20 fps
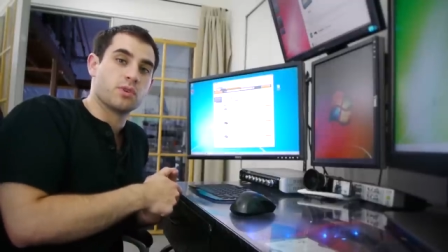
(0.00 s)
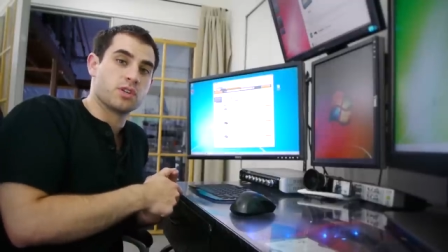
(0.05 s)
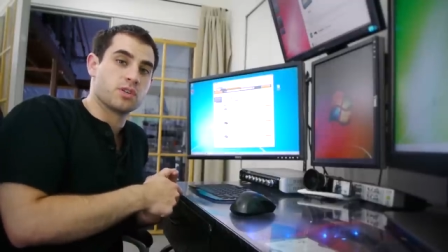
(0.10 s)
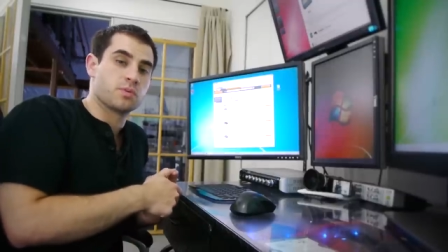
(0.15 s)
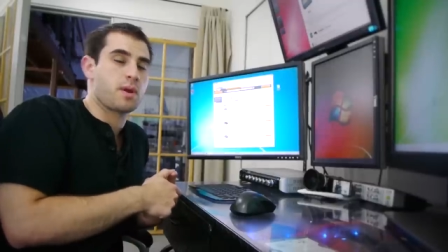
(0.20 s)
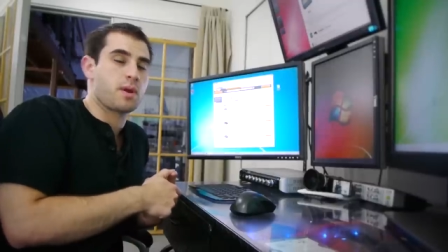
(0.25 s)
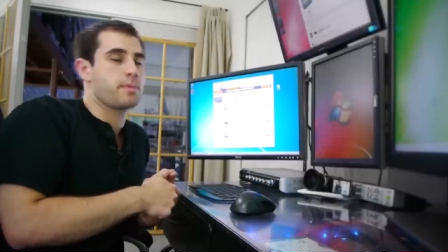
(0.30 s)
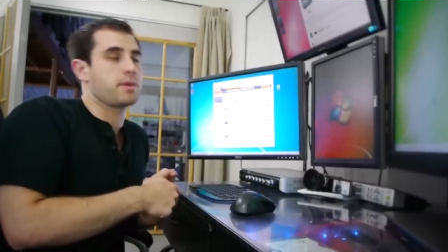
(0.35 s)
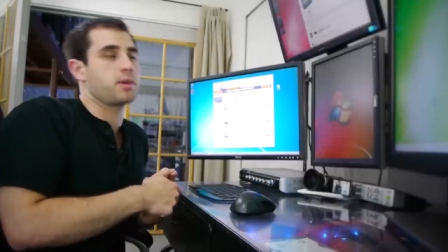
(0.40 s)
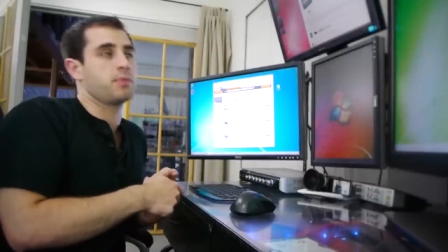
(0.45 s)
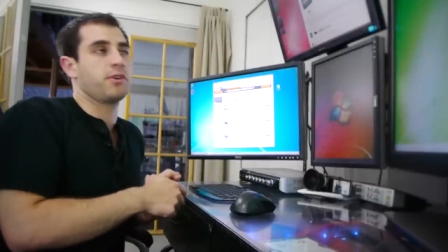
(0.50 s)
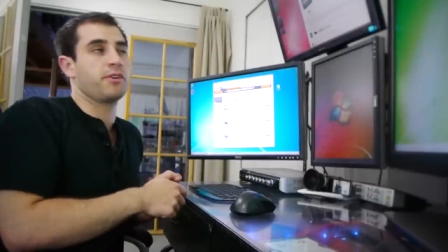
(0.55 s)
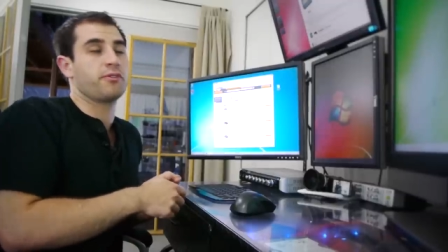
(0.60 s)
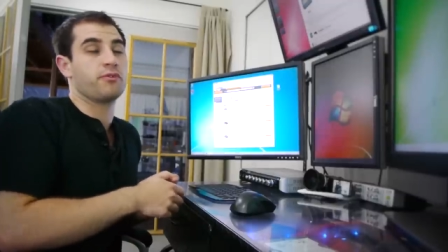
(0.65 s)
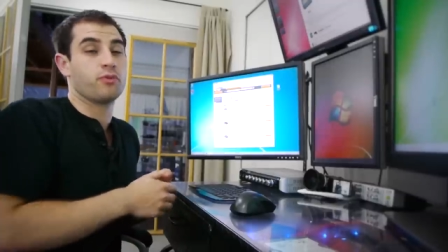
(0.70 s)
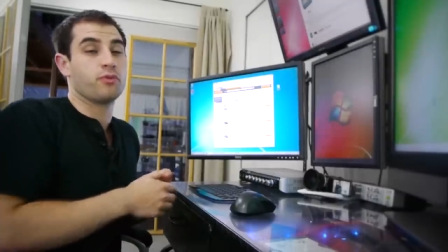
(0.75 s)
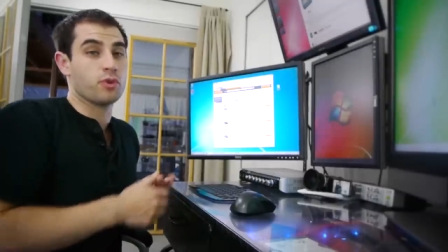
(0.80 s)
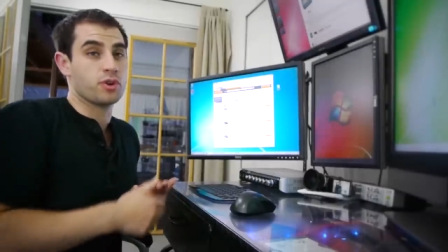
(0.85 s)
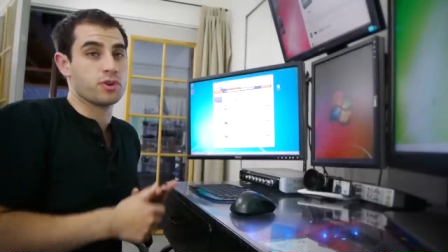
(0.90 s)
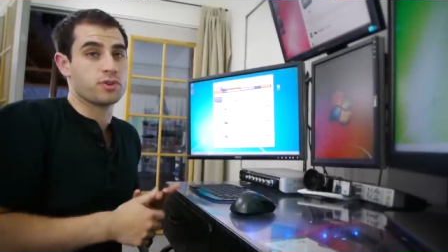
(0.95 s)
which is probably going to be
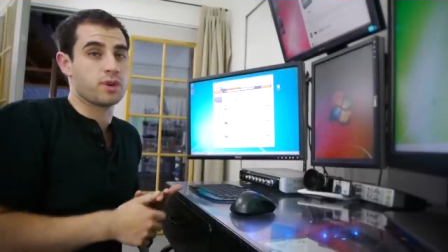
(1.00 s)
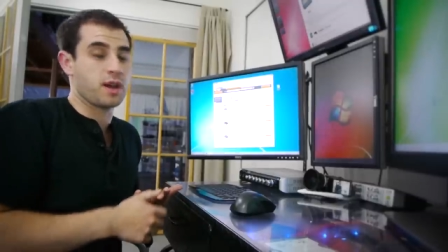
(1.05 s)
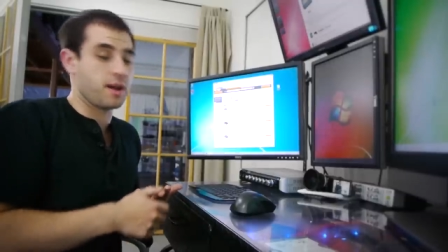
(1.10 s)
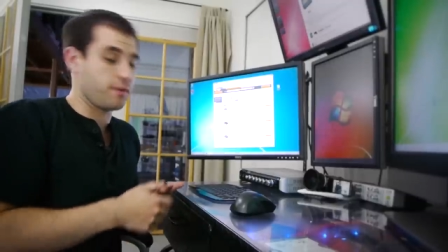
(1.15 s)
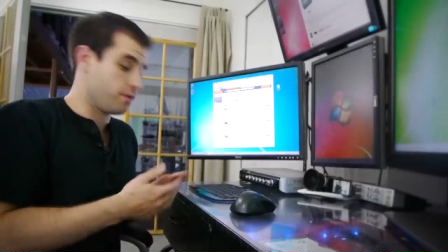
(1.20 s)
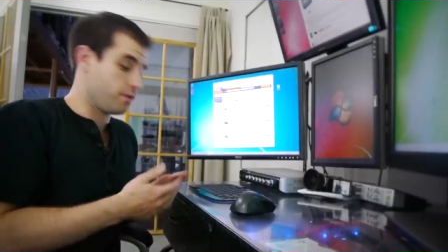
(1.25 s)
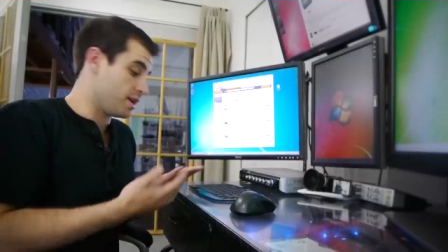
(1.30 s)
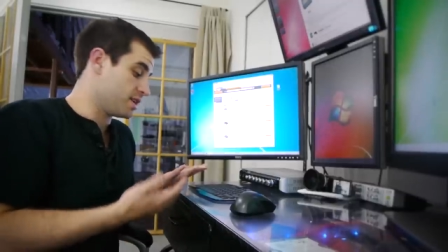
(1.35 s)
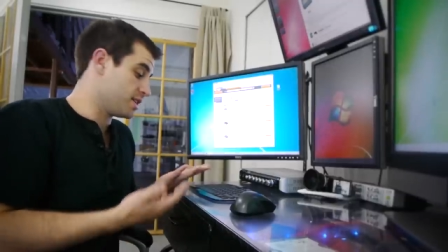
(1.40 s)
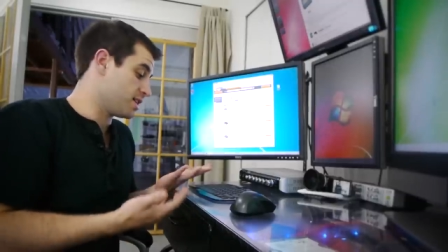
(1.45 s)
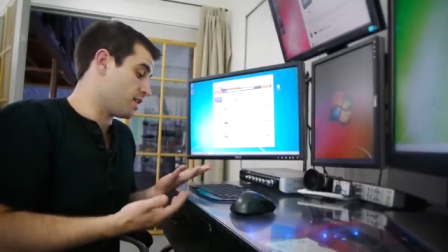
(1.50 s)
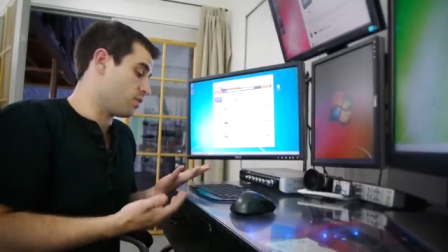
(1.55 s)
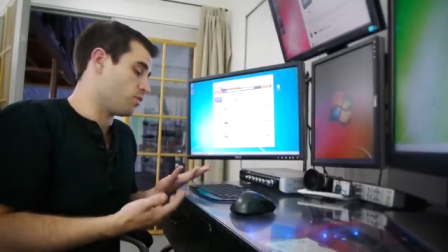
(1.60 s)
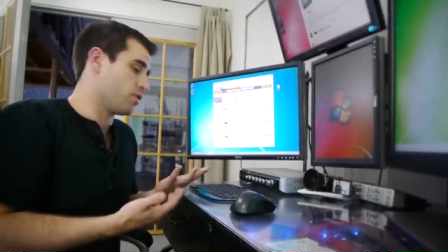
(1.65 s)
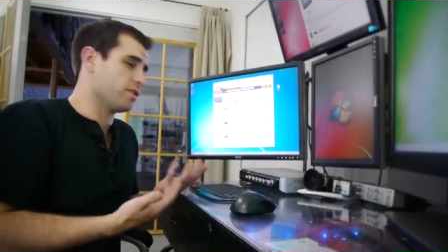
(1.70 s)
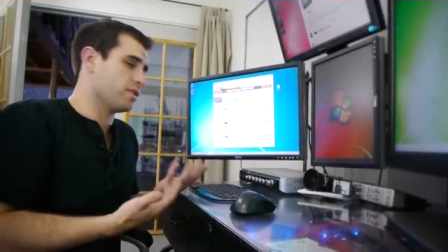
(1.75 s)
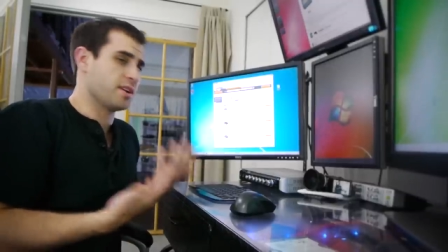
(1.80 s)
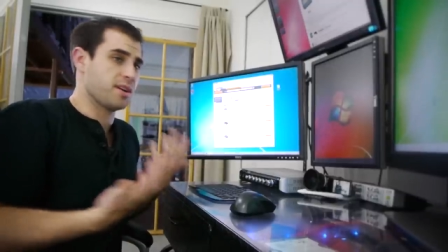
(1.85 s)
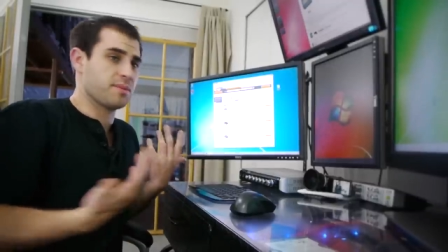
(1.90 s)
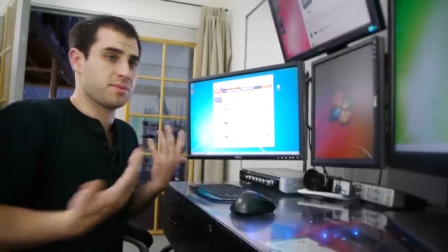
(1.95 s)
a four drive RAID ten.
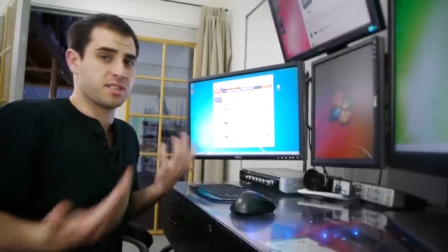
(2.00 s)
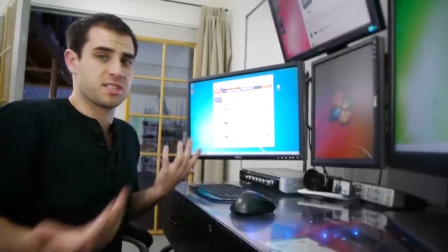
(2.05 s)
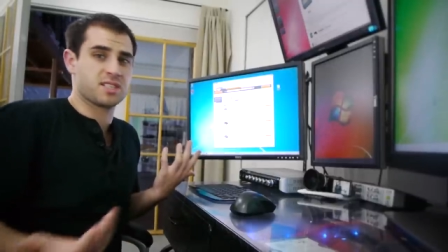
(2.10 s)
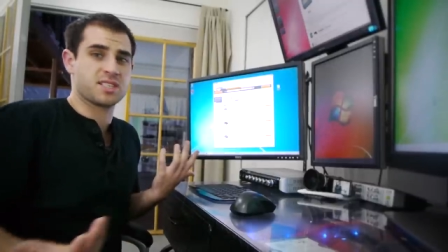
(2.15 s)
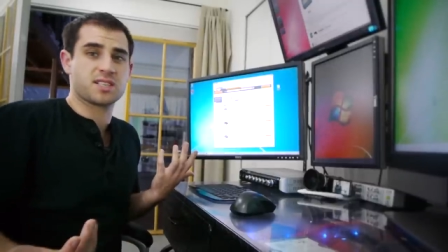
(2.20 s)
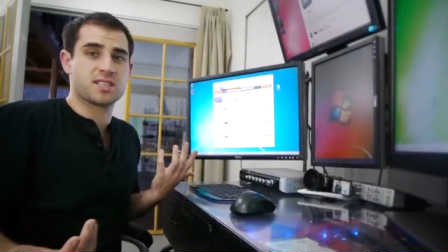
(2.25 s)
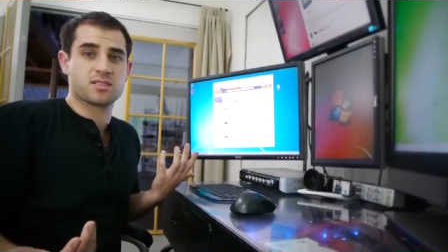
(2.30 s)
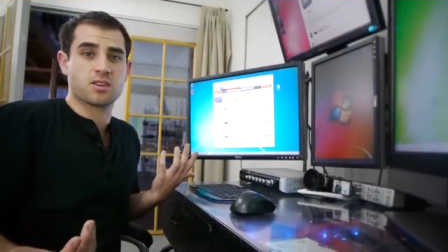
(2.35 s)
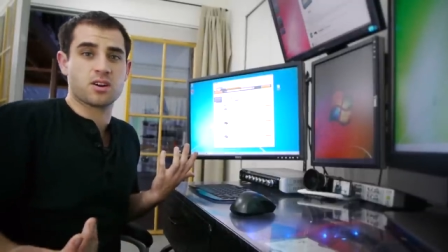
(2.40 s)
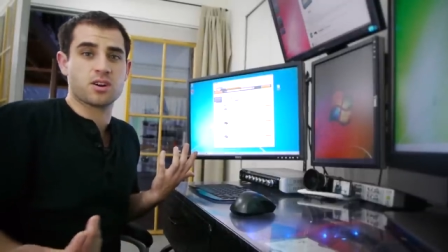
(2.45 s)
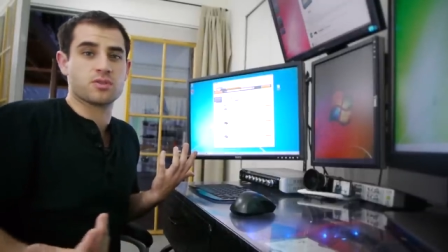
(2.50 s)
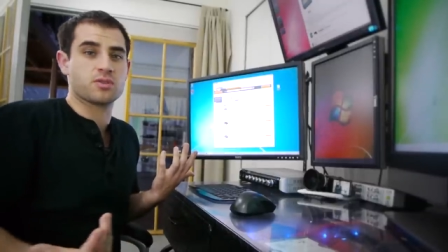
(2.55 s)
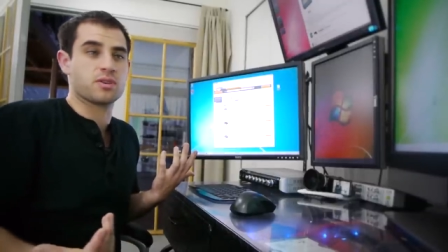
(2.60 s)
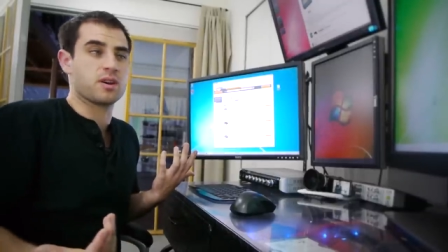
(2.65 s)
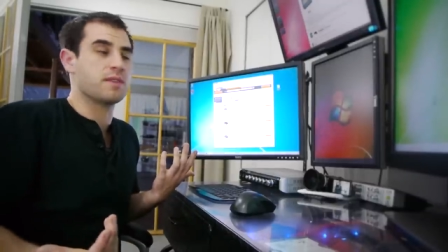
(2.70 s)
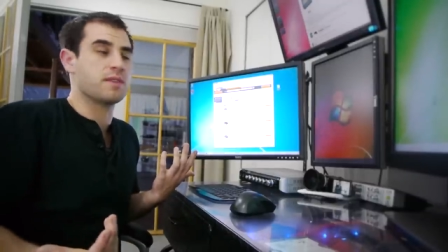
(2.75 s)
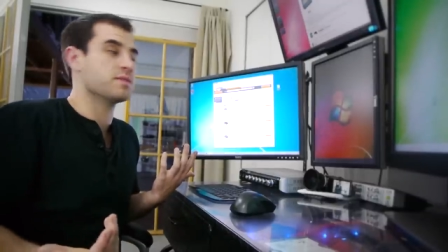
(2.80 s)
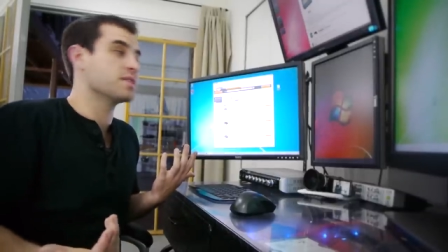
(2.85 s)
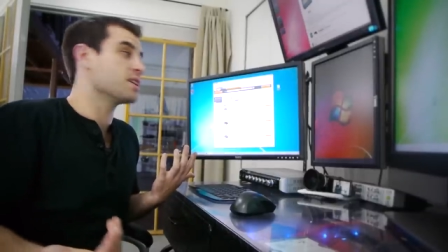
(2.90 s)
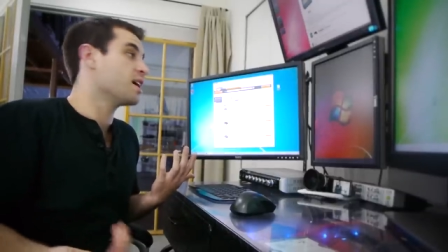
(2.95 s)
We're already up to six hard
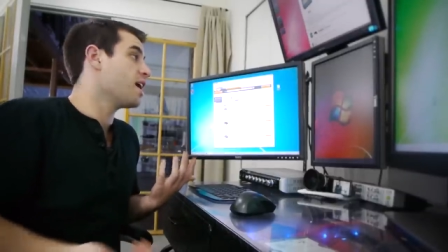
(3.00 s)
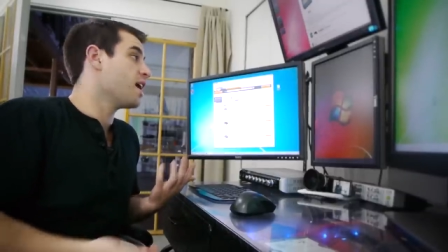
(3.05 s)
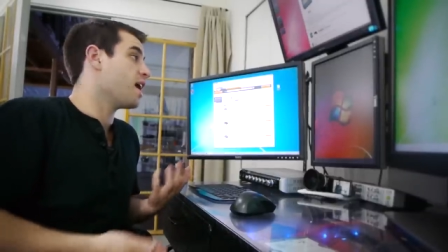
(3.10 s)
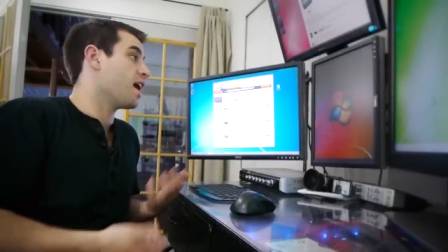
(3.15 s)
drives.